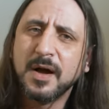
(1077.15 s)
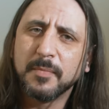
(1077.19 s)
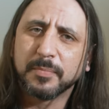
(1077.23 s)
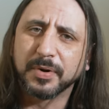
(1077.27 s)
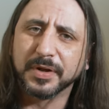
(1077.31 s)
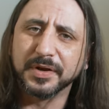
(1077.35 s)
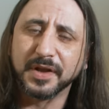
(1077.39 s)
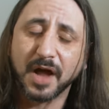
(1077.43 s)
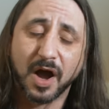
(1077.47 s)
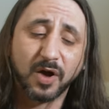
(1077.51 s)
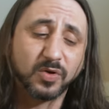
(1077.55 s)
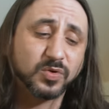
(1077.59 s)

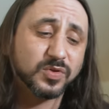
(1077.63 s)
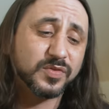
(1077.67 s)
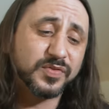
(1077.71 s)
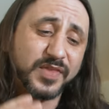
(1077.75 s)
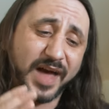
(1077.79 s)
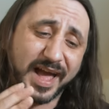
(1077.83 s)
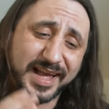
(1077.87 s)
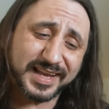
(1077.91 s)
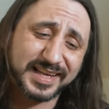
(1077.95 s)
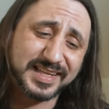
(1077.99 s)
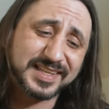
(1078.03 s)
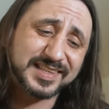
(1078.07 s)
But no,
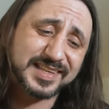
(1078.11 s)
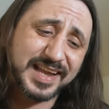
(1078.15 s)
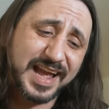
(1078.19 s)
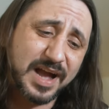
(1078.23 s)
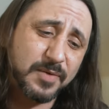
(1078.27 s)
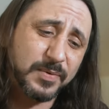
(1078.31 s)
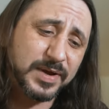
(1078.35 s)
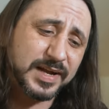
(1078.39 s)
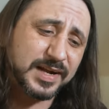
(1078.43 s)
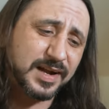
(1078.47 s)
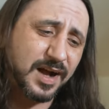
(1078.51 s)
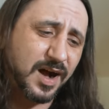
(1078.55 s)
that is
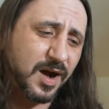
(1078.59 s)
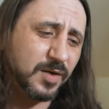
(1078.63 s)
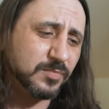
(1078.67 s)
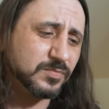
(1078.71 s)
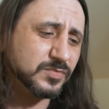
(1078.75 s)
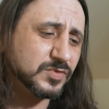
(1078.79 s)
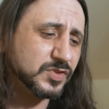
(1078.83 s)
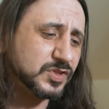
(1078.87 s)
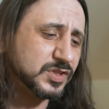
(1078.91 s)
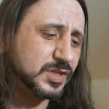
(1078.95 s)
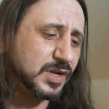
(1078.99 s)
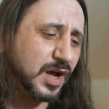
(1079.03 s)
how it
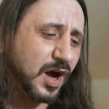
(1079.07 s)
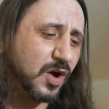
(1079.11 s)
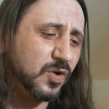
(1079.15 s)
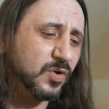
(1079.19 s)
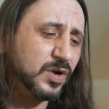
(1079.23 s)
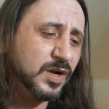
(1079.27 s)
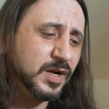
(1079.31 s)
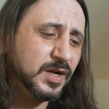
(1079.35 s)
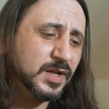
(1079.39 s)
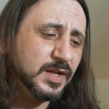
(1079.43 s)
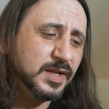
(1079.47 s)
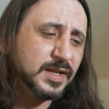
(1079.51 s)
comes, you know.